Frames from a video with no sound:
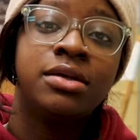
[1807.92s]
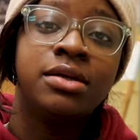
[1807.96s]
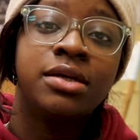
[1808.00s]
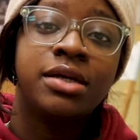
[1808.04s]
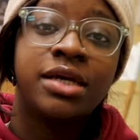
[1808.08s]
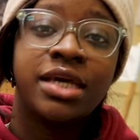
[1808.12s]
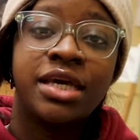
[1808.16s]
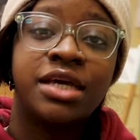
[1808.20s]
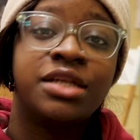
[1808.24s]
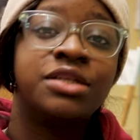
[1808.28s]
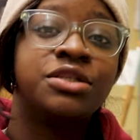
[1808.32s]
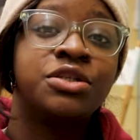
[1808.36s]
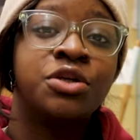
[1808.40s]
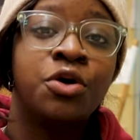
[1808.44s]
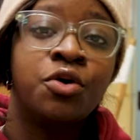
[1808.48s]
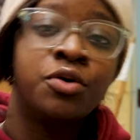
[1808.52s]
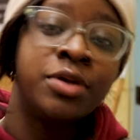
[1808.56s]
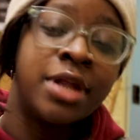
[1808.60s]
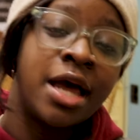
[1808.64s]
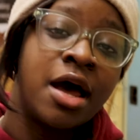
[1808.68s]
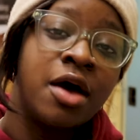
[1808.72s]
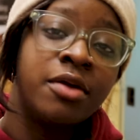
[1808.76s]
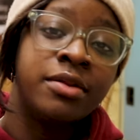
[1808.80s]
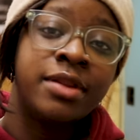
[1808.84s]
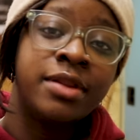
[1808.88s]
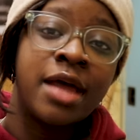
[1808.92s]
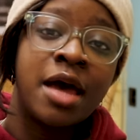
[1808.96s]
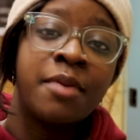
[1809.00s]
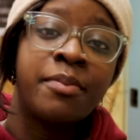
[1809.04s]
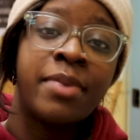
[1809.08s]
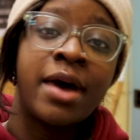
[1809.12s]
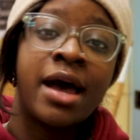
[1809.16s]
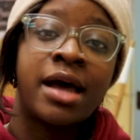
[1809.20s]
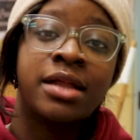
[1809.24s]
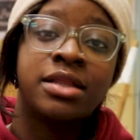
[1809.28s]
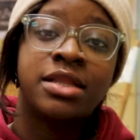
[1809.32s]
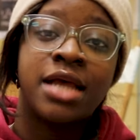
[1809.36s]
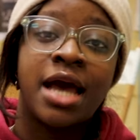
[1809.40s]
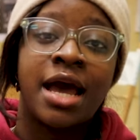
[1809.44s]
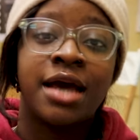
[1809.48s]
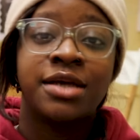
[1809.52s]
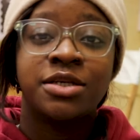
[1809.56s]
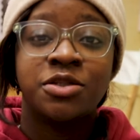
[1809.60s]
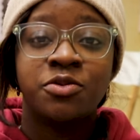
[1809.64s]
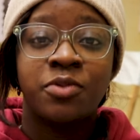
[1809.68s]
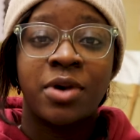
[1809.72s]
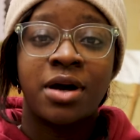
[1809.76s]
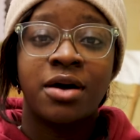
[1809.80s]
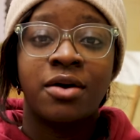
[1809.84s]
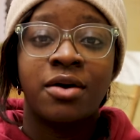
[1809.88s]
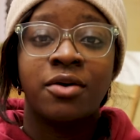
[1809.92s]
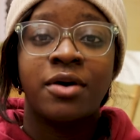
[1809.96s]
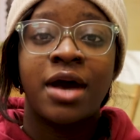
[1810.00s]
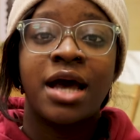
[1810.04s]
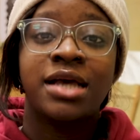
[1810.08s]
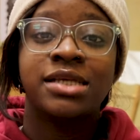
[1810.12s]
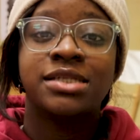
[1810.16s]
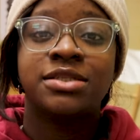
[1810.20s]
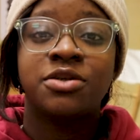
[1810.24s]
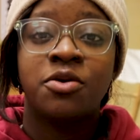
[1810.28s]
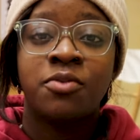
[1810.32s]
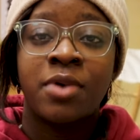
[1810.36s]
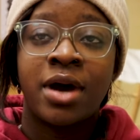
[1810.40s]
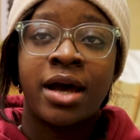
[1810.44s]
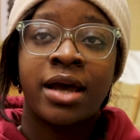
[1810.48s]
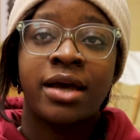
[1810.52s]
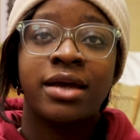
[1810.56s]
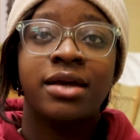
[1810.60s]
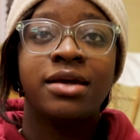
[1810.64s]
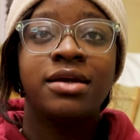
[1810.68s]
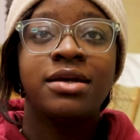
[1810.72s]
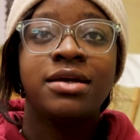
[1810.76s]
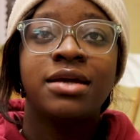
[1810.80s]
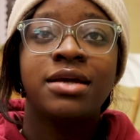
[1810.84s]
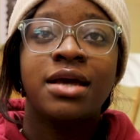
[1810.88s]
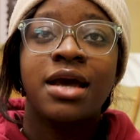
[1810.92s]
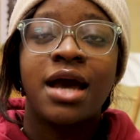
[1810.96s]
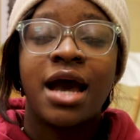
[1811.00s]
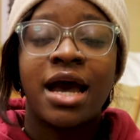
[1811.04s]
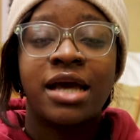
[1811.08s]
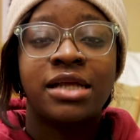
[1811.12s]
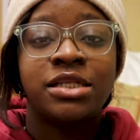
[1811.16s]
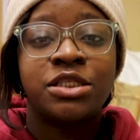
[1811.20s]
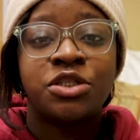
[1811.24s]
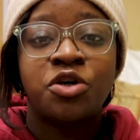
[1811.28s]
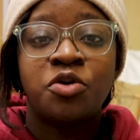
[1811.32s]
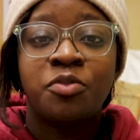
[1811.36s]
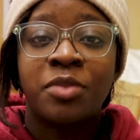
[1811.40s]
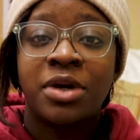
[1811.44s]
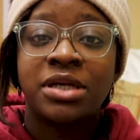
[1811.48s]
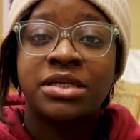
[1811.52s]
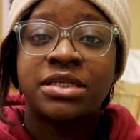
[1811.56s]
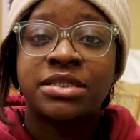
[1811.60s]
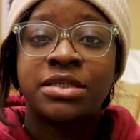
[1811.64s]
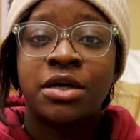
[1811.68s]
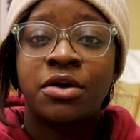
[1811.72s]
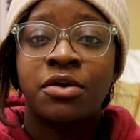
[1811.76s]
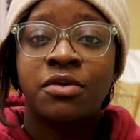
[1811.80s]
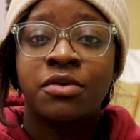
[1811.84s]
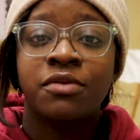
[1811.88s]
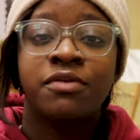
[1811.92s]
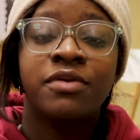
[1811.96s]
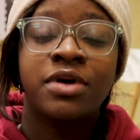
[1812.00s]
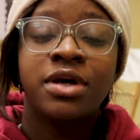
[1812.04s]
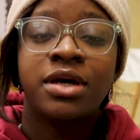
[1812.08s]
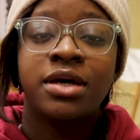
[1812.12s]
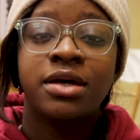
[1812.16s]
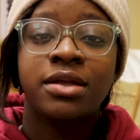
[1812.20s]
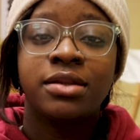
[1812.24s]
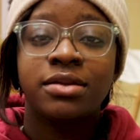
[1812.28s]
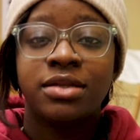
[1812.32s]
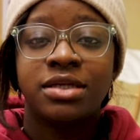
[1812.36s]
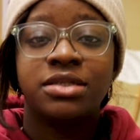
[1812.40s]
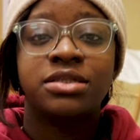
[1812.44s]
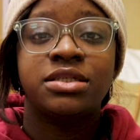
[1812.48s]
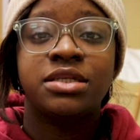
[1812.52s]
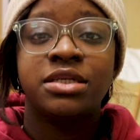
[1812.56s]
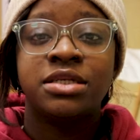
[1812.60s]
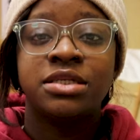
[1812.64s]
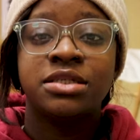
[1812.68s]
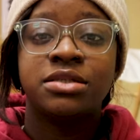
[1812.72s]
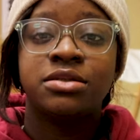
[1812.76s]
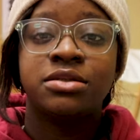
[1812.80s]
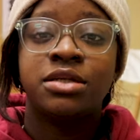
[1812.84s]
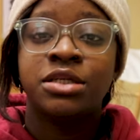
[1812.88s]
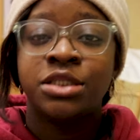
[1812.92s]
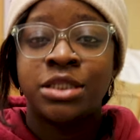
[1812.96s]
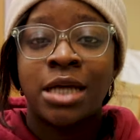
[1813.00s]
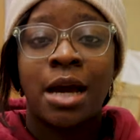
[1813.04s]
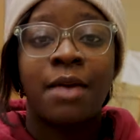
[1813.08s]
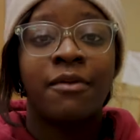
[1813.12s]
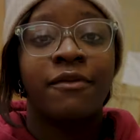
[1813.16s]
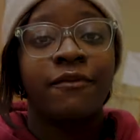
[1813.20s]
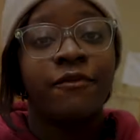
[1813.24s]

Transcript: kids go down that path as well, as to why I told myself this is the job